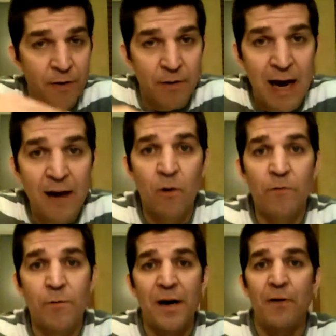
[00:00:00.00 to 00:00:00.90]
They're not
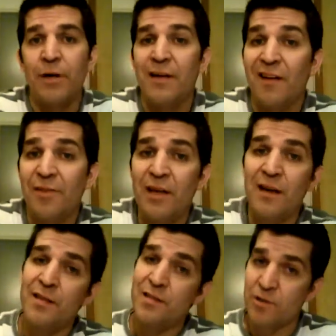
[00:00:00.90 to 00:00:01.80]
overpowering. Nothing
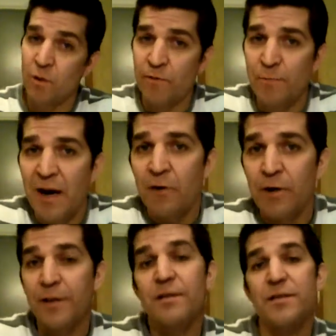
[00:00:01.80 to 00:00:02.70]
on this is overpowering.